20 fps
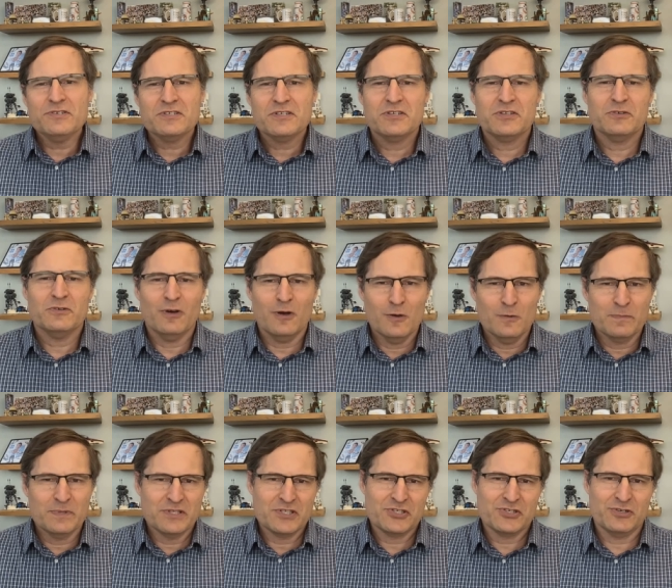to do
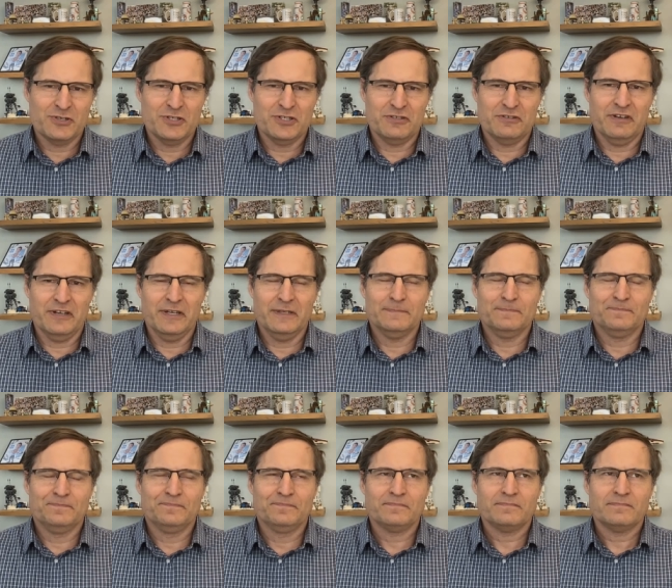open surgery,
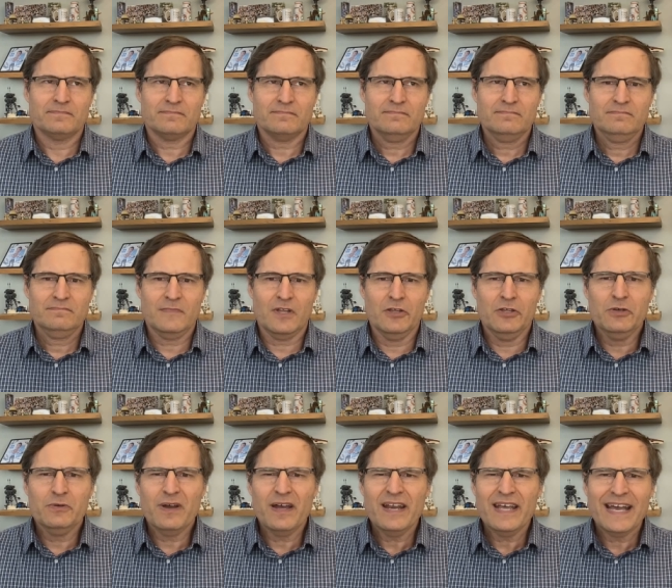you
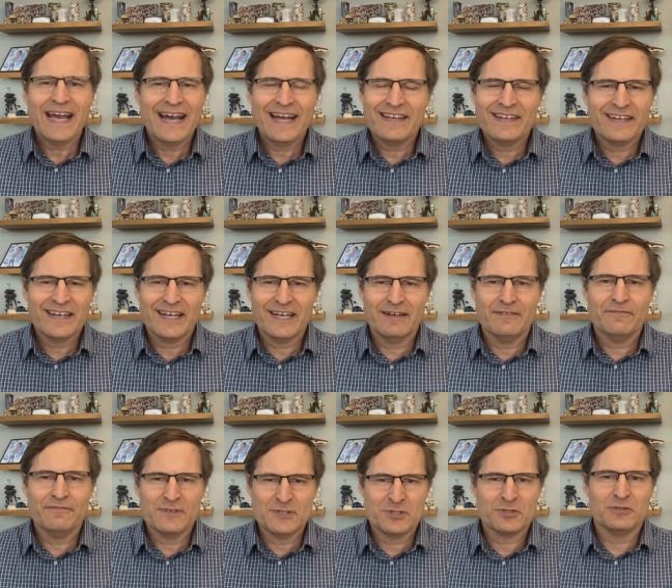kind of had to have
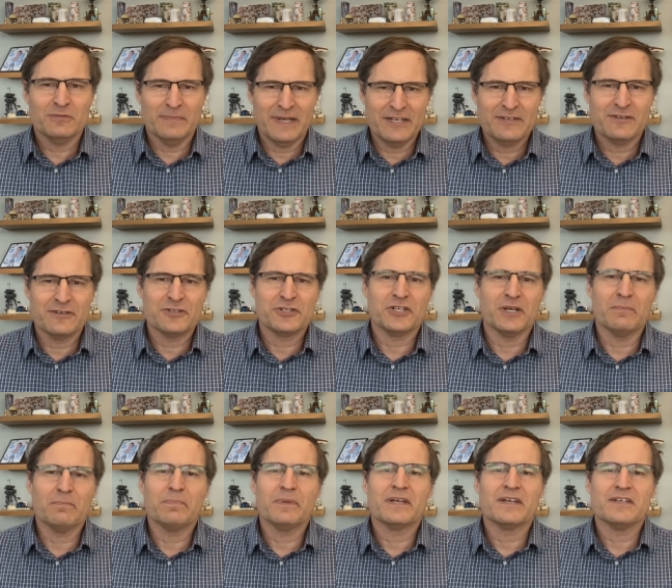physical mentorship,
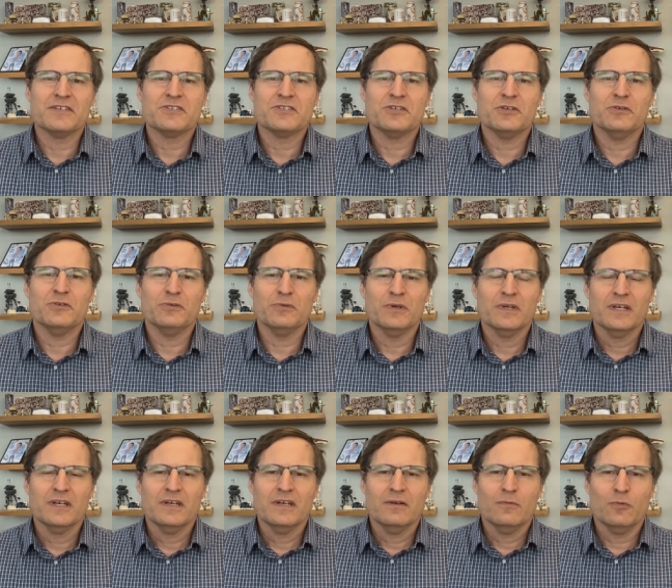because you
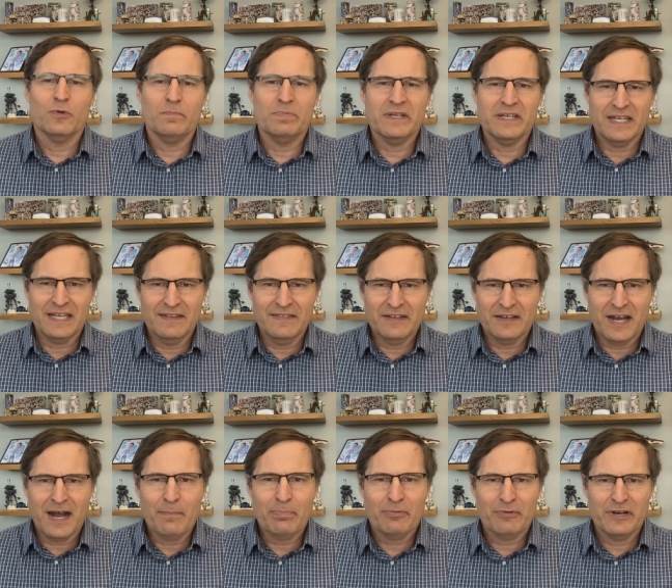would be in the
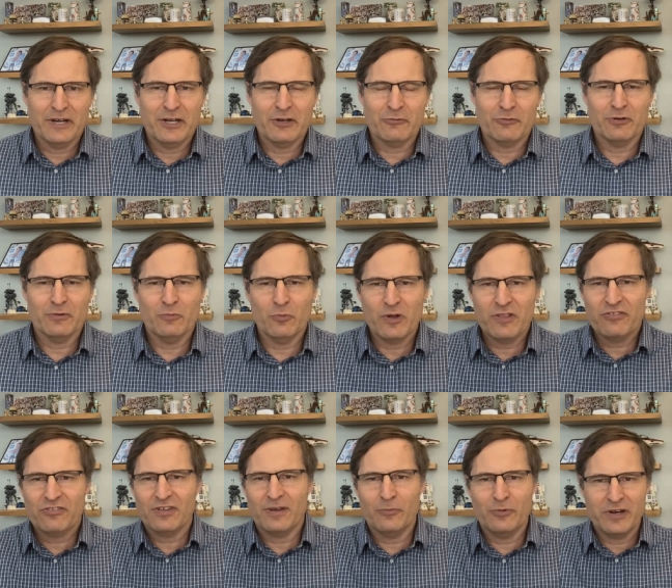operating room with
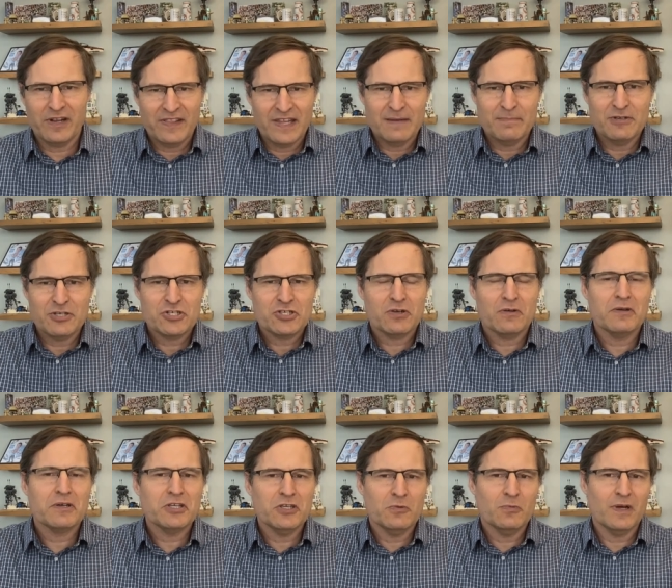someone and they'd be showing
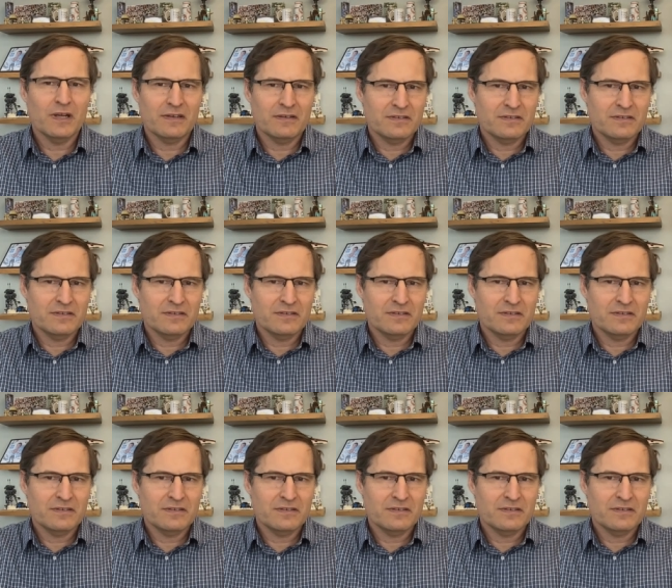you what